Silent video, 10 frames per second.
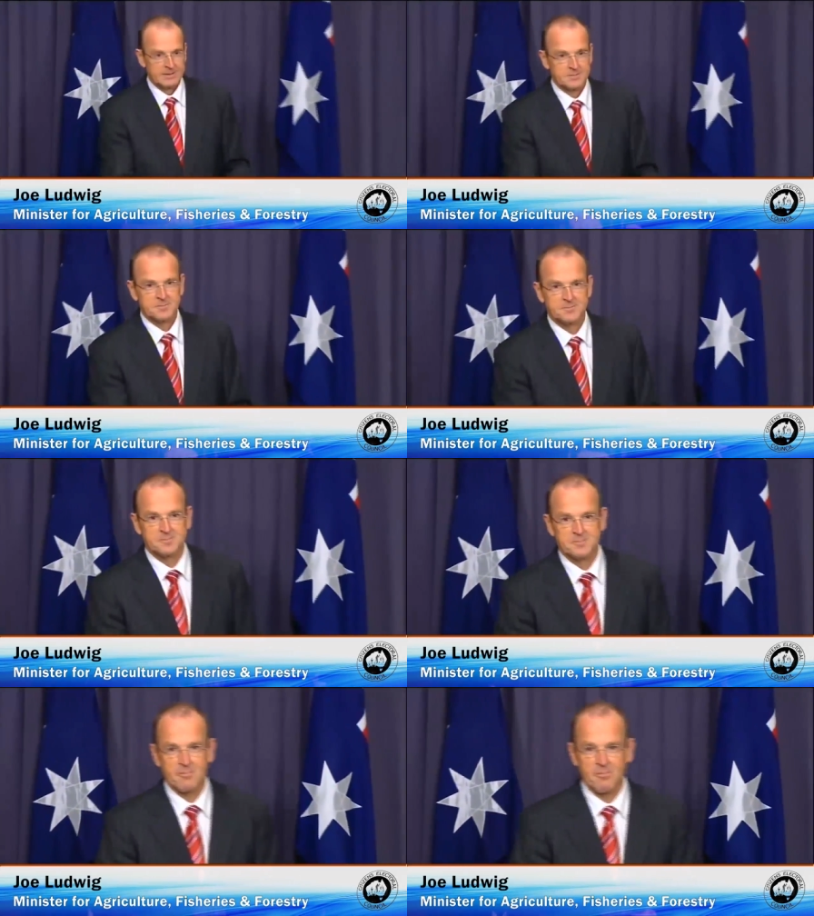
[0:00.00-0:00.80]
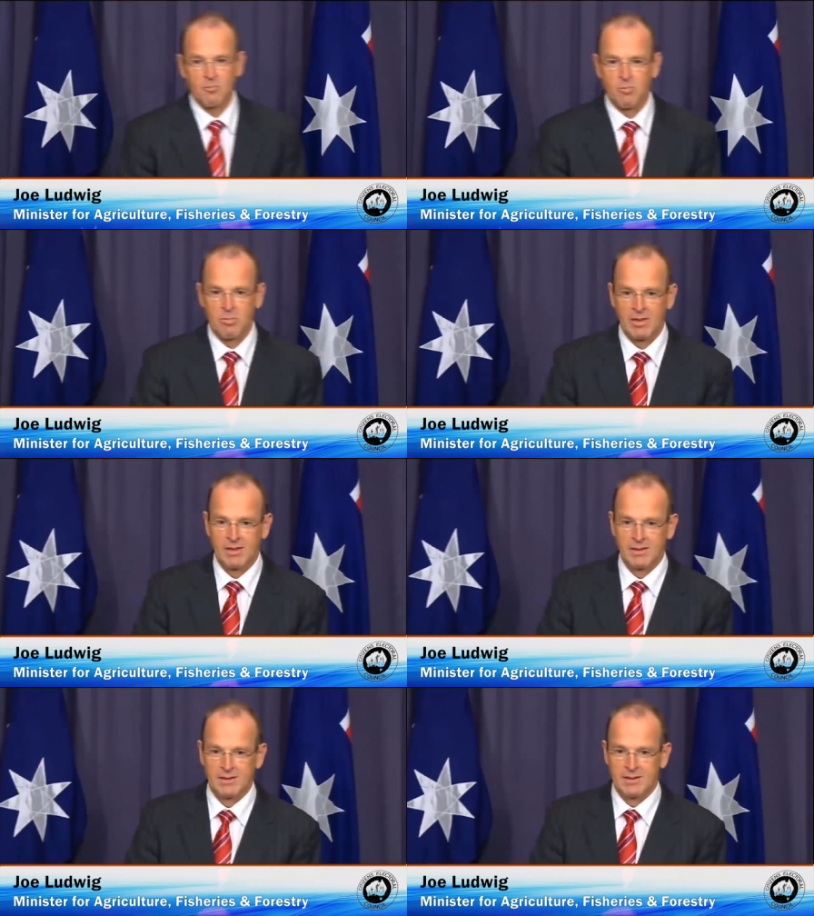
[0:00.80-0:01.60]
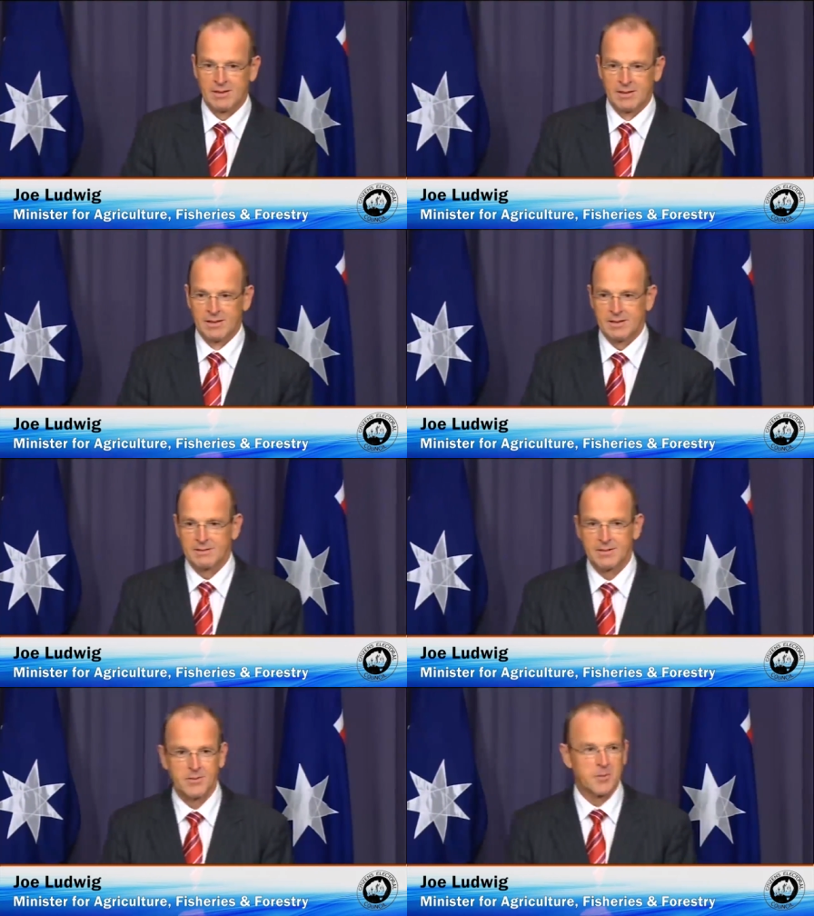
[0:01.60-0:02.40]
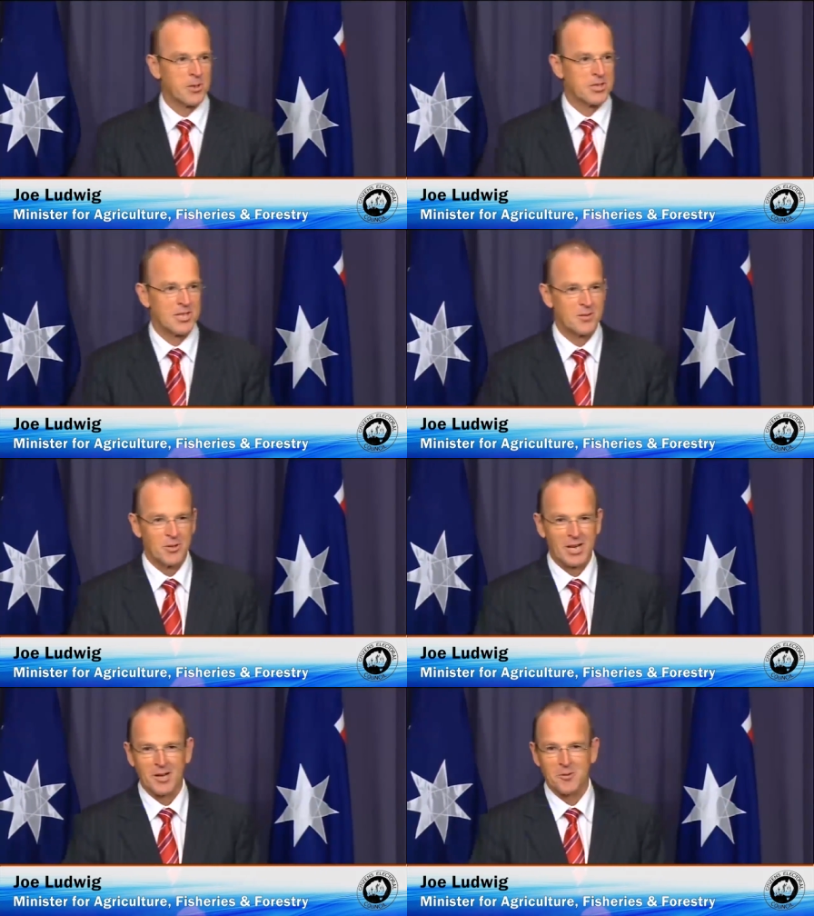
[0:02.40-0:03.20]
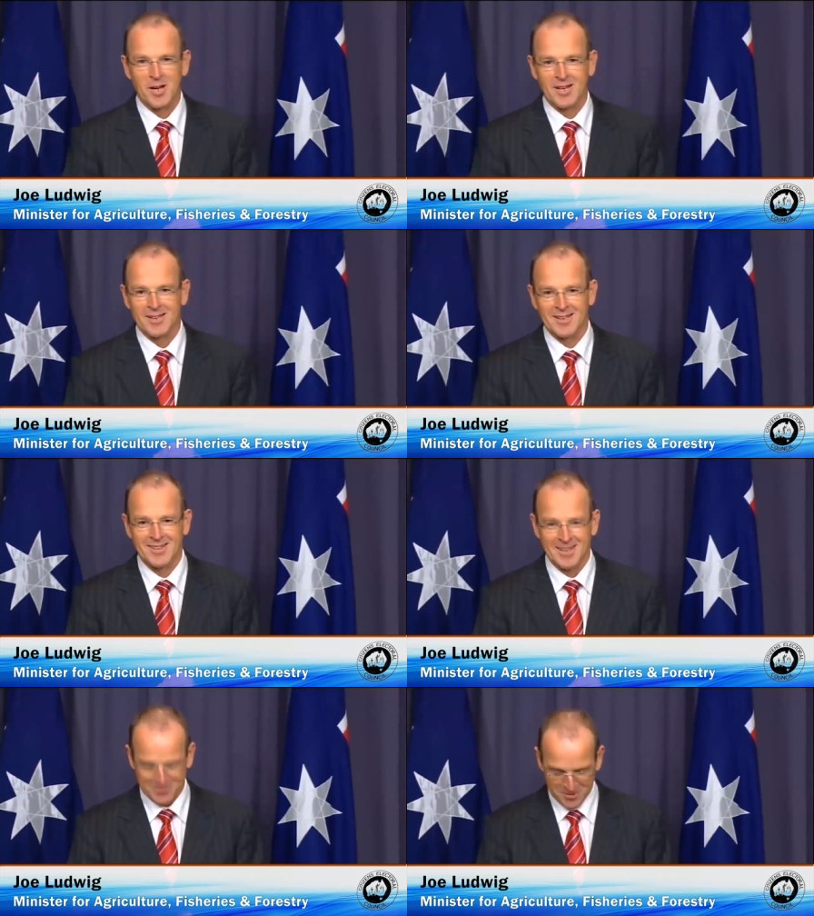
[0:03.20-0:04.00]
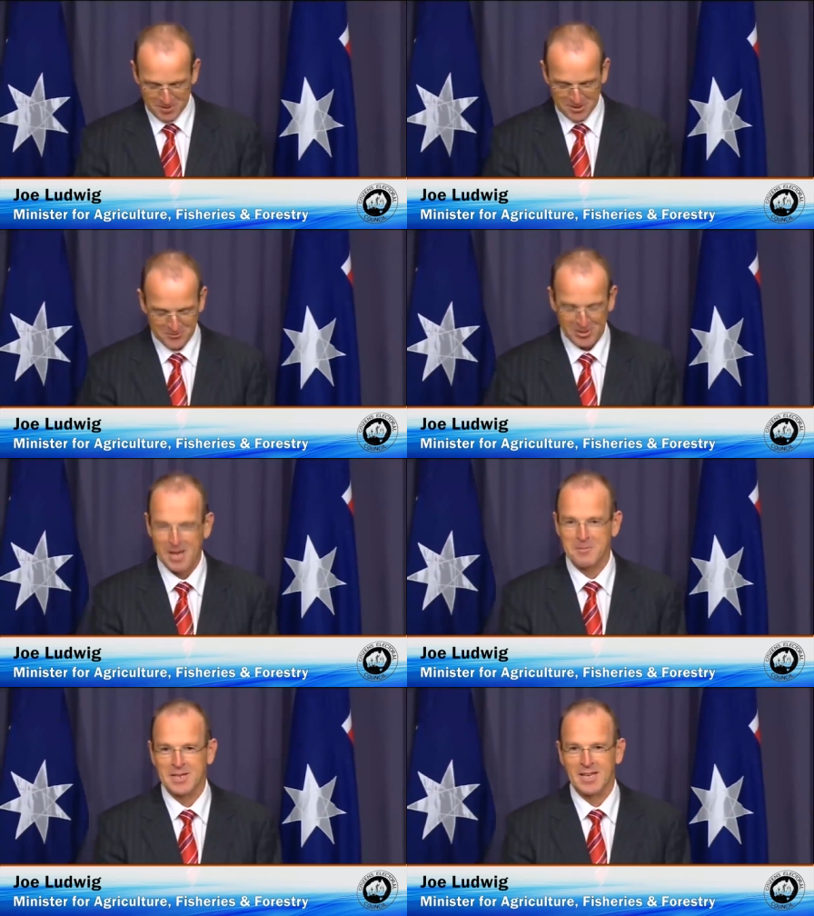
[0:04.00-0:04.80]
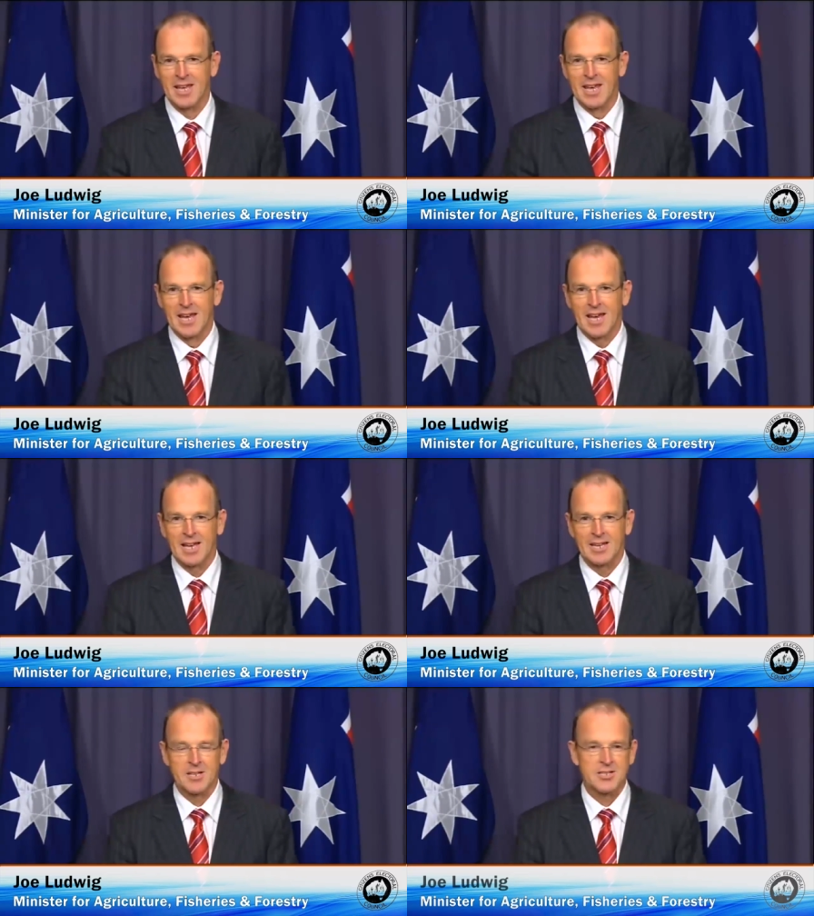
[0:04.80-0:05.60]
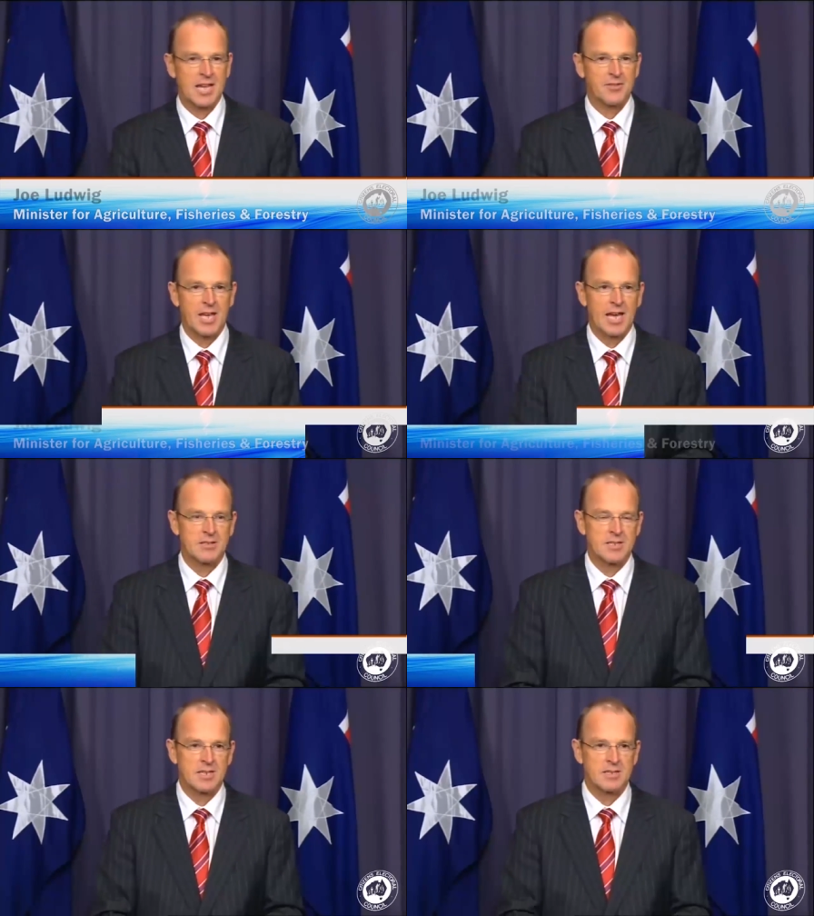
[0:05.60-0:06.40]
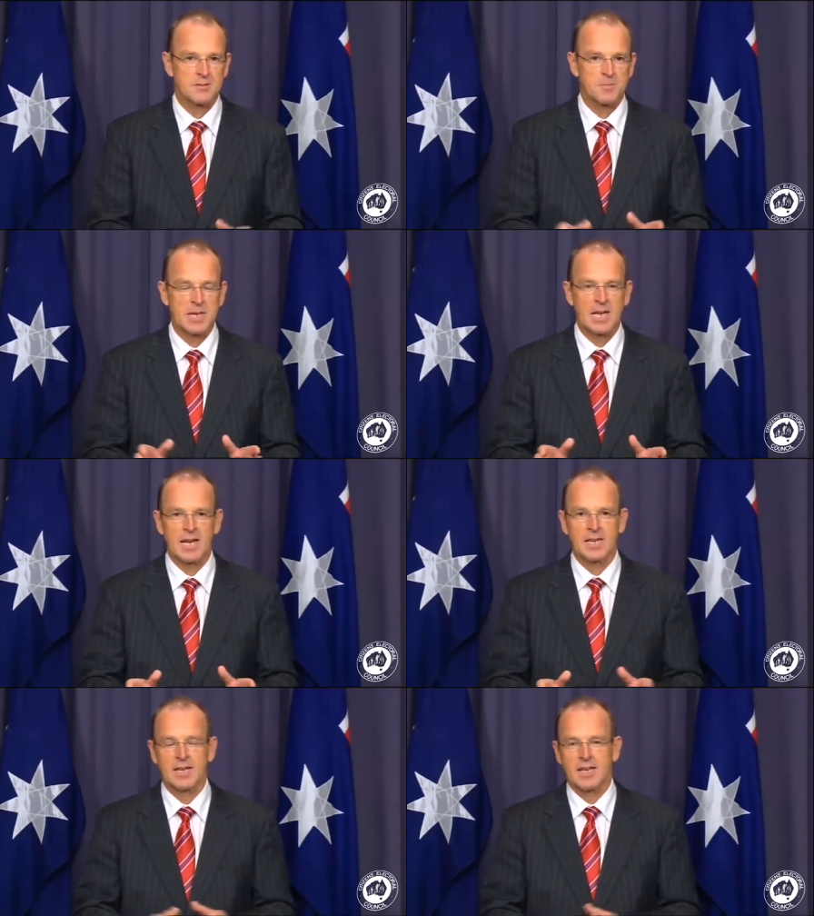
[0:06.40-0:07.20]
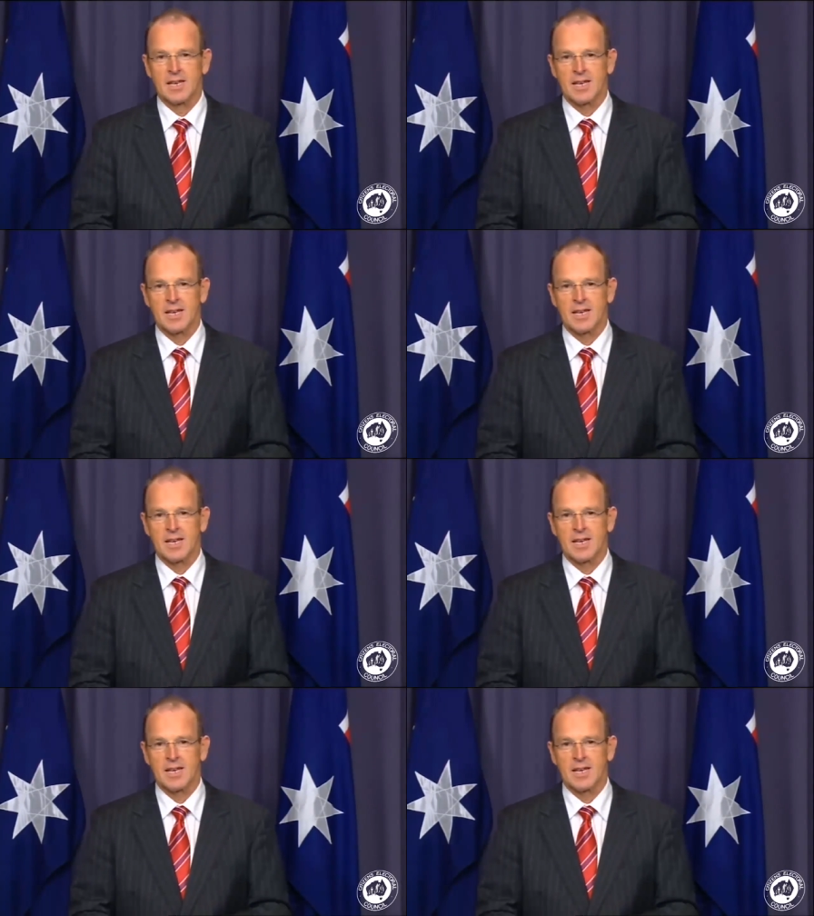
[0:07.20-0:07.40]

by this government has nothing to do with animal welfare. It is a pretext, and it's a pretext to